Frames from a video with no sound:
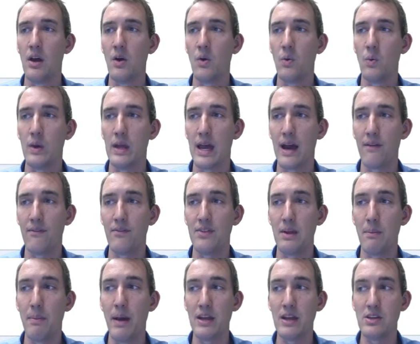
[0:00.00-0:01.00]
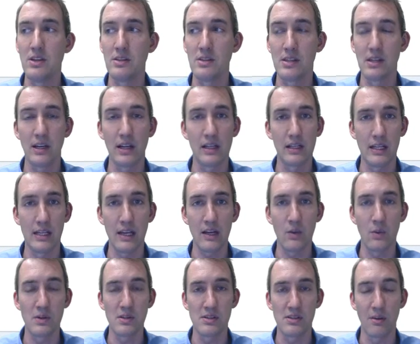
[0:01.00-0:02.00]
We have the patients in clinic,
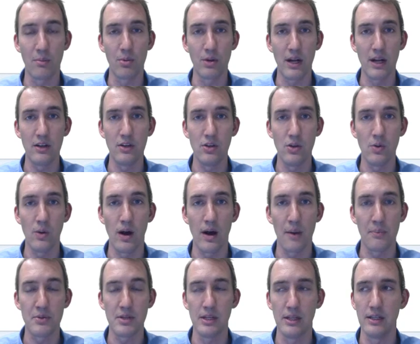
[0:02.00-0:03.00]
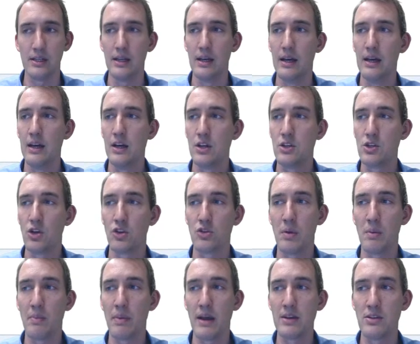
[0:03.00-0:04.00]
which is a brand new option. Shows
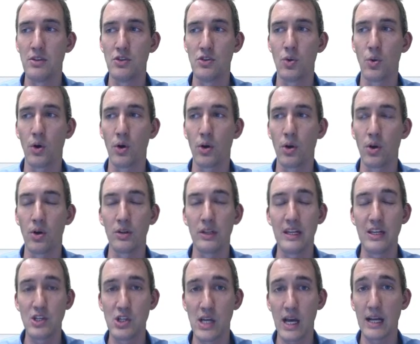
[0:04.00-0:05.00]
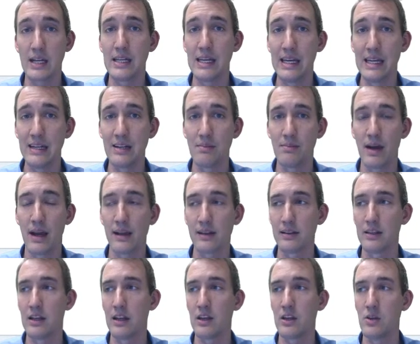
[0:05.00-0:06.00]
me patients who are currently checked into my
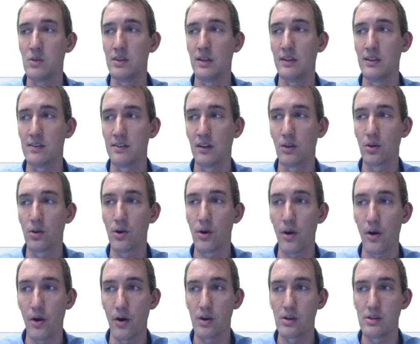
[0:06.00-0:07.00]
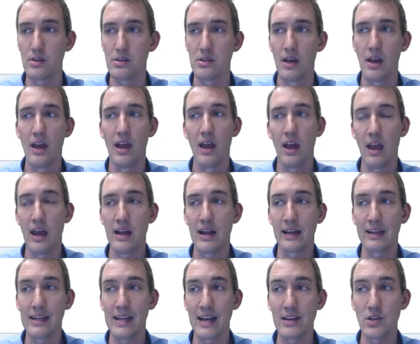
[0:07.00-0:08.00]
clinic using these little cards, and I
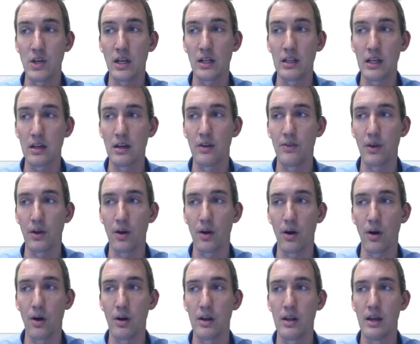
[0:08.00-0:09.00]
can actually click on the card